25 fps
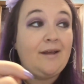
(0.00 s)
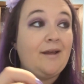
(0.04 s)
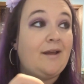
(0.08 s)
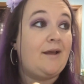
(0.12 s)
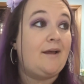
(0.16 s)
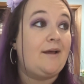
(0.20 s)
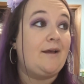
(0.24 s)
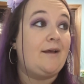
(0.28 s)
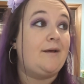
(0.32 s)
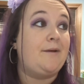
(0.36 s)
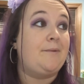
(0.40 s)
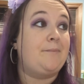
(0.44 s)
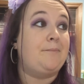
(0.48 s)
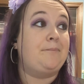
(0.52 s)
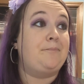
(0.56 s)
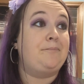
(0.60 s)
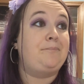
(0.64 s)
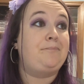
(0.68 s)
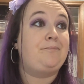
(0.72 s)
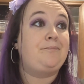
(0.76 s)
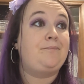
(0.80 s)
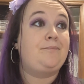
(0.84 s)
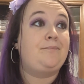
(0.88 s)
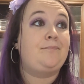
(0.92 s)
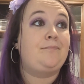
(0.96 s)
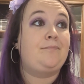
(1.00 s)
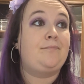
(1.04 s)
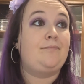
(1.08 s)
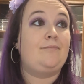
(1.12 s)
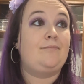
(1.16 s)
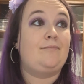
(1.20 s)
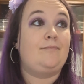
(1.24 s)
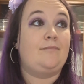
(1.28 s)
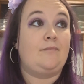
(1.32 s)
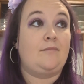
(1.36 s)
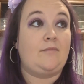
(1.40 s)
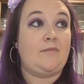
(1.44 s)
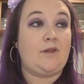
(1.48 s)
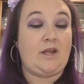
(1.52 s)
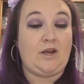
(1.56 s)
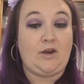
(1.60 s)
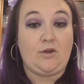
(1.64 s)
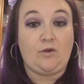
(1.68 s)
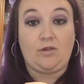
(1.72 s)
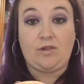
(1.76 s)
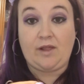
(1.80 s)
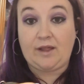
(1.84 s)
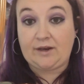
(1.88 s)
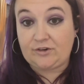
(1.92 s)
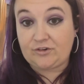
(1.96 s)
I
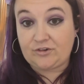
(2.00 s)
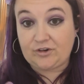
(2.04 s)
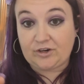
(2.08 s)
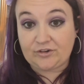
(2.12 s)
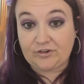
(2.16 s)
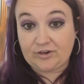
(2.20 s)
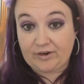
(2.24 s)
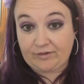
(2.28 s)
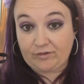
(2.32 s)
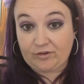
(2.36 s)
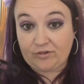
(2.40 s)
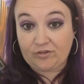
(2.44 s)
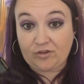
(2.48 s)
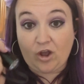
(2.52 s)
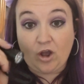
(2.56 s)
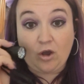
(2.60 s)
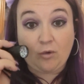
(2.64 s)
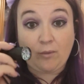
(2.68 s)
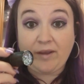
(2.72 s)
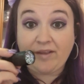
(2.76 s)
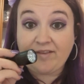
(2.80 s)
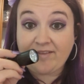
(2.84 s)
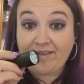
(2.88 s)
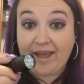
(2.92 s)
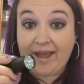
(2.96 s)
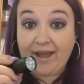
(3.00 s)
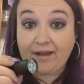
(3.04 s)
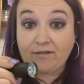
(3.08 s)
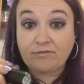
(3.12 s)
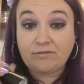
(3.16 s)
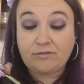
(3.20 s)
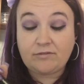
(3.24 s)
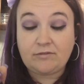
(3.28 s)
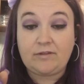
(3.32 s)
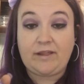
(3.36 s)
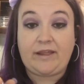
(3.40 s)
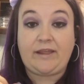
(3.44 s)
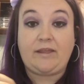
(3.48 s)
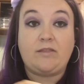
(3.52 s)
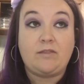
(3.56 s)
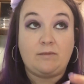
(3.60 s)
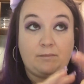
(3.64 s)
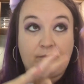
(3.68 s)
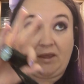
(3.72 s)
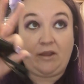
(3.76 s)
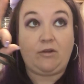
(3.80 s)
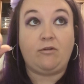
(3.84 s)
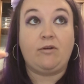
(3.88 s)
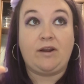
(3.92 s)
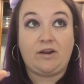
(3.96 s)
know a lot of truck drivers always have, like the
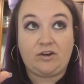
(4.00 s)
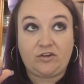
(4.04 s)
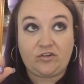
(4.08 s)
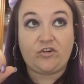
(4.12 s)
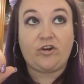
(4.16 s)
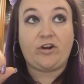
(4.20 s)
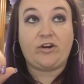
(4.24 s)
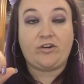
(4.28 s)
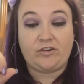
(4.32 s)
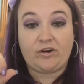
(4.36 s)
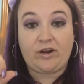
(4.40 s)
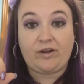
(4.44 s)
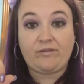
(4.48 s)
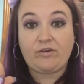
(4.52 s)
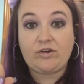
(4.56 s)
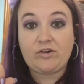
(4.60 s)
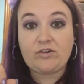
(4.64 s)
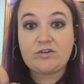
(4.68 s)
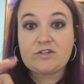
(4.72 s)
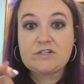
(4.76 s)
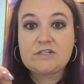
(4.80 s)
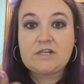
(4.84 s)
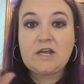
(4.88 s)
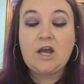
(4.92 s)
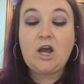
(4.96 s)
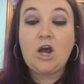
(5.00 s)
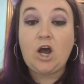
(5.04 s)
big rig truck drivers,